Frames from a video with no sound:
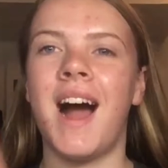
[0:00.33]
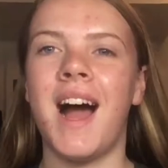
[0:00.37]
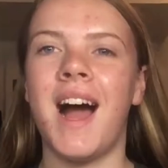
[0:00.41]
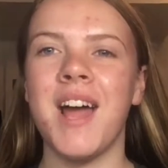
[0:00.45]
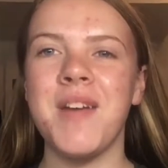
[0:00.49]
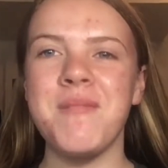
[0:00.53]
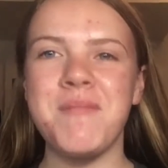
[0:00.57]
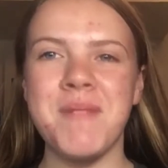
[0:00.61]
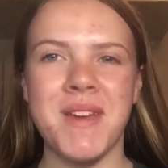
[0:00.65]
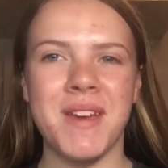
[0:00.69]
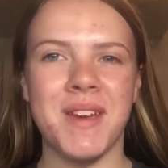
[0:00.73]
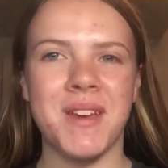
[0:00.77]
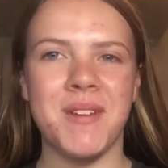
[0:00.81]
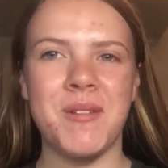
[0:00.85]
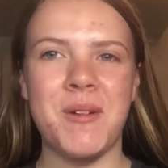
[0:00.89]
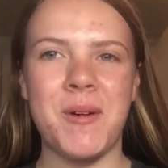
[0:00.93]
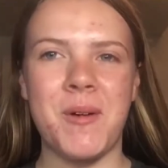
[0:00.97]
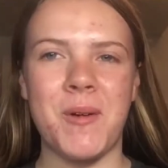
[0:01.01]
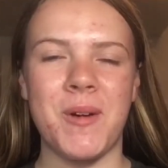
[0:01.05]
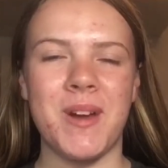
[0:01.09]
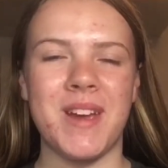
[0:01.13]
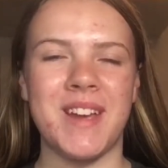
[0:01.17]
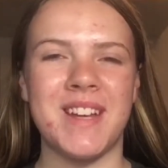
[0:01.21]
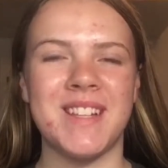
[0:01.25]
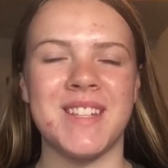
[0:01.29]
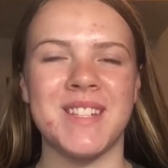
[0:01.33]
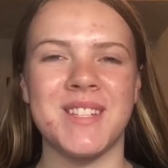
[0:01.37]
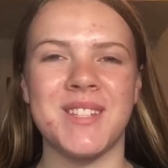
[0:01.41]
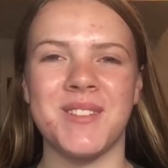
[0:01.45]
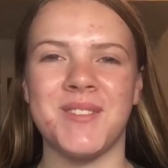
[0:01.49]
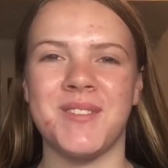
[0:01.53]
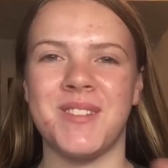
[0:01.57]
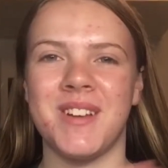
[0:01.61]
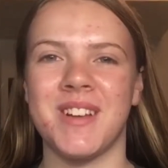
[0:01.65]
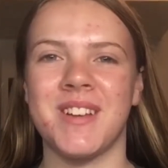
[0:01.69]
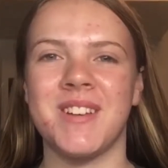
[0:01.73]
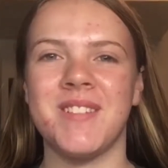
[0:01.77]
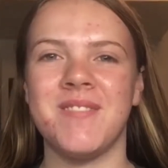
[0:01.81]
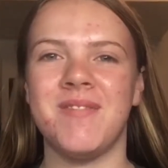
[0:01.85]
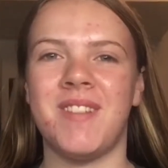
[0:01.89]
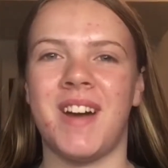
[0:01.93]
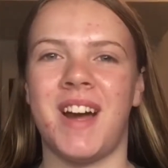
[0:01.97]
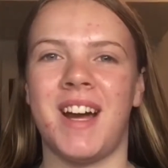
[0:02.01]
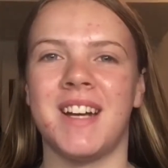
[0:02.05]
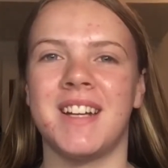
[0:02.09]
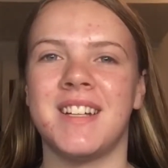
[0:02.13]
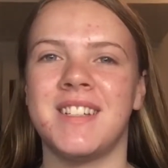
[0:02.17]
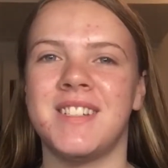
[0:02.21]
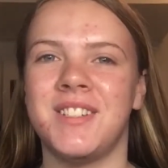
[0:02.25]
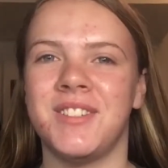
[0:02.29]
Hi makeup queens, welcome
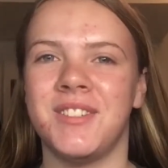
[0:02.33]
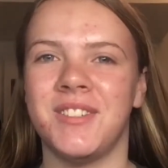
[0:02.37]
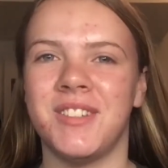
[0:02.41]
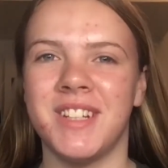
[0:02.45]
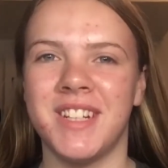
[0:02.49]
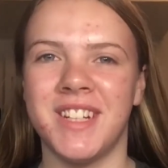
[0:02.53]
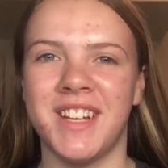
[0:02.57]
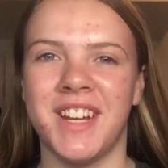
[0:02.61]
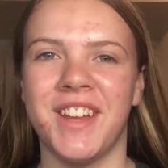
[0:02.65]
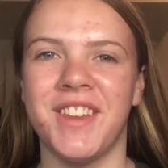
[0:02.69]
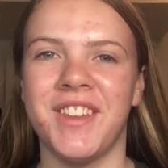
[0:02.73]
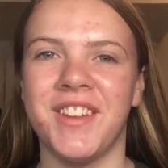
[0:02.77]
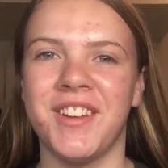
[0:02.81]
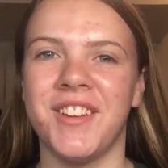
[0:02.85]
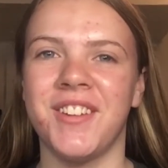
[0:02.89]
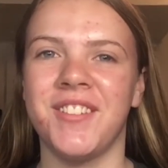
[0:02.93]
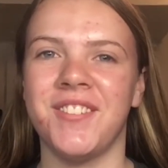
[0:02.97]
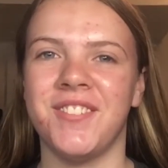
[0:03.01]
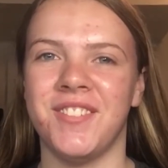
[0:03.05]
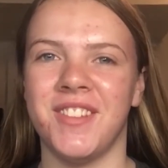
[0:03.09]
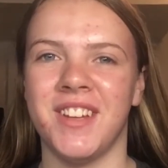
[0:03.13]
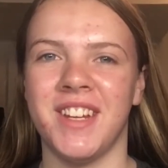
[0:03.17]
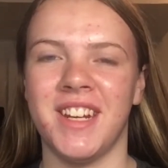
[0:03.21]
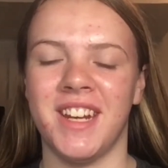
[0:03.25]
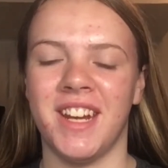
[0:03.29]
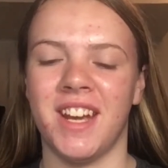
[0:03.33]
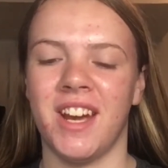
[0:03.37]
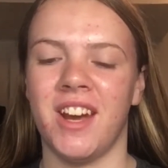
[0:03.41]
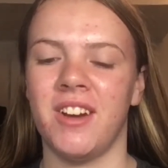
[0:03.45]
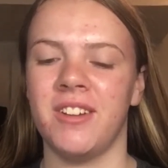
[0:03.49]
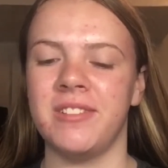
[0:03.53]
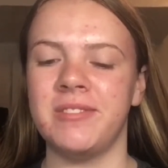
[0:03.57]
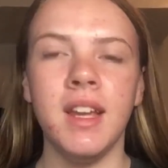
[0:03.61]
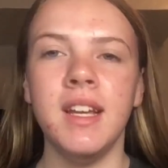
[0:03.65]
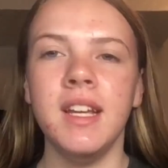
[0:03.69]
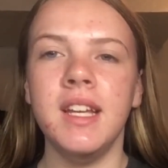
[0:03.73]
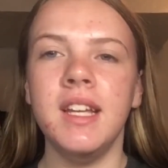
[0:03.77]
back to another video.